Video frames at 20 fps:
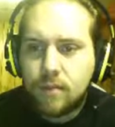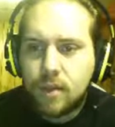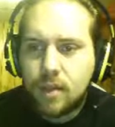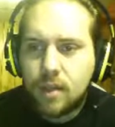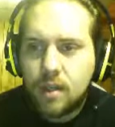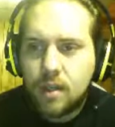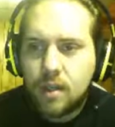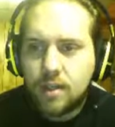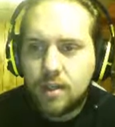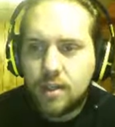
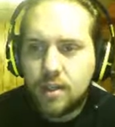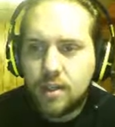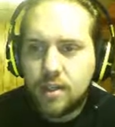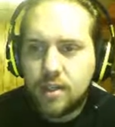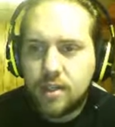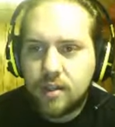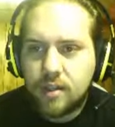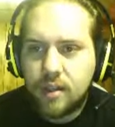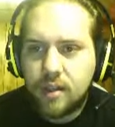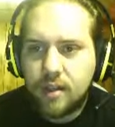Kill it, Alicia.
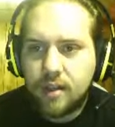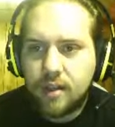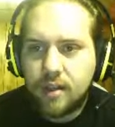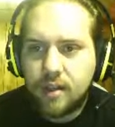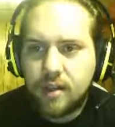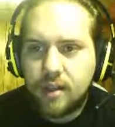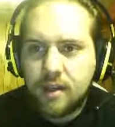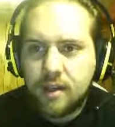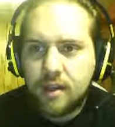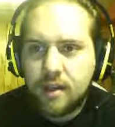Kill it.
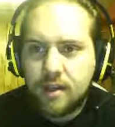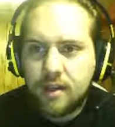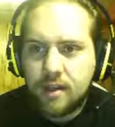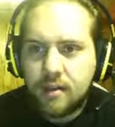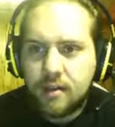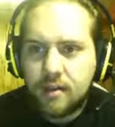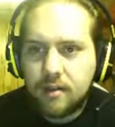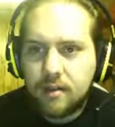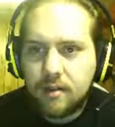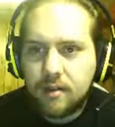Kill it.
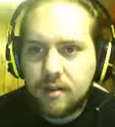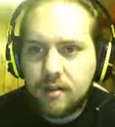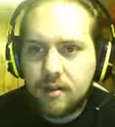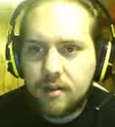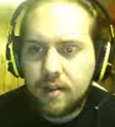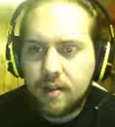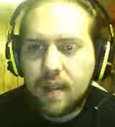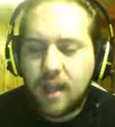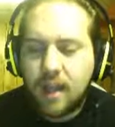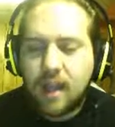
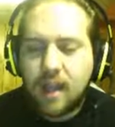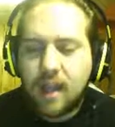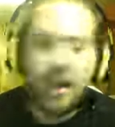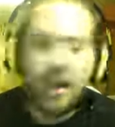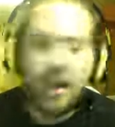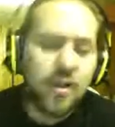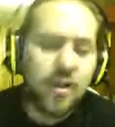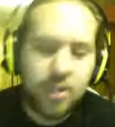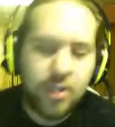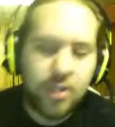
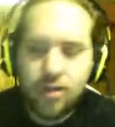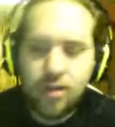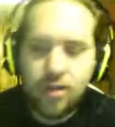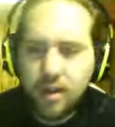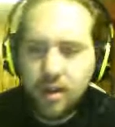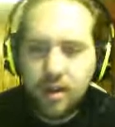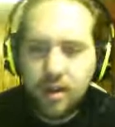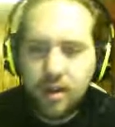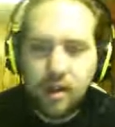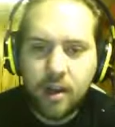Ah, just short of
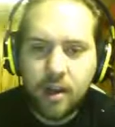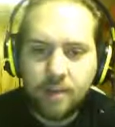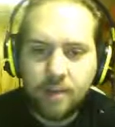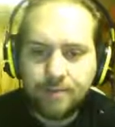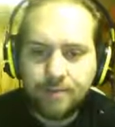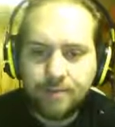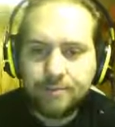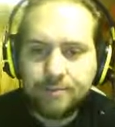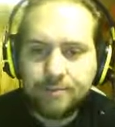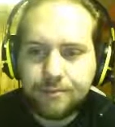the knockout.
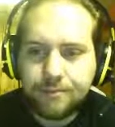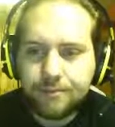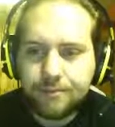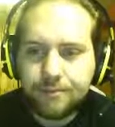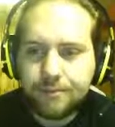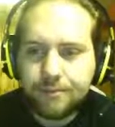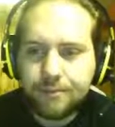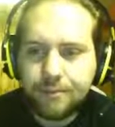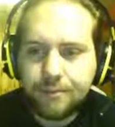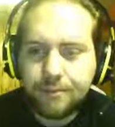
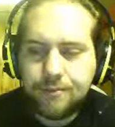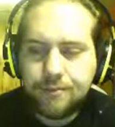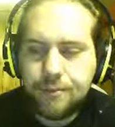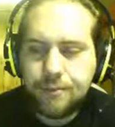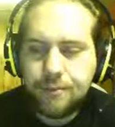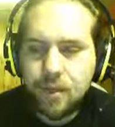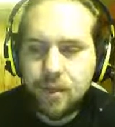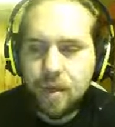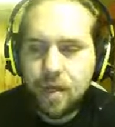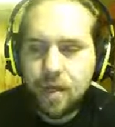
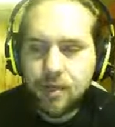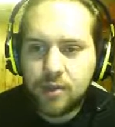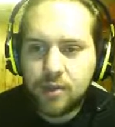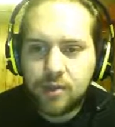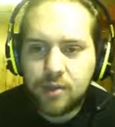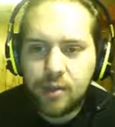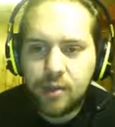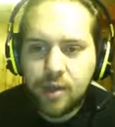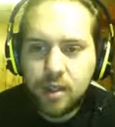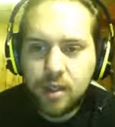
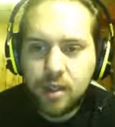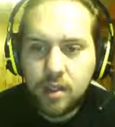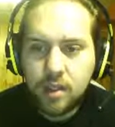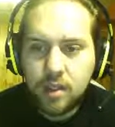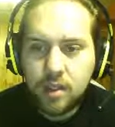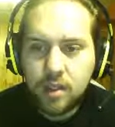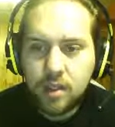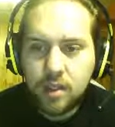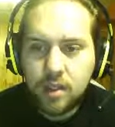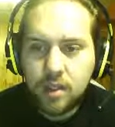Octozuka?
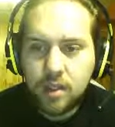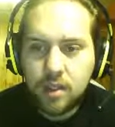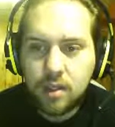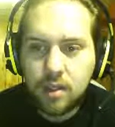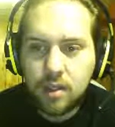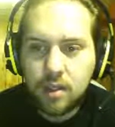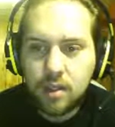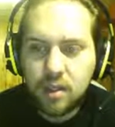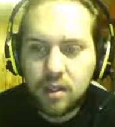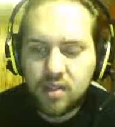
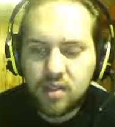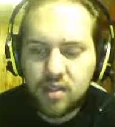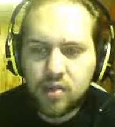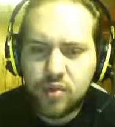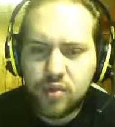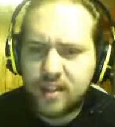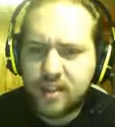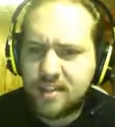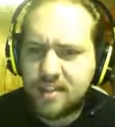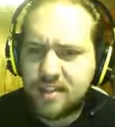
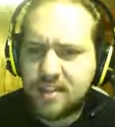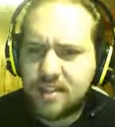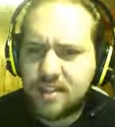Constrict.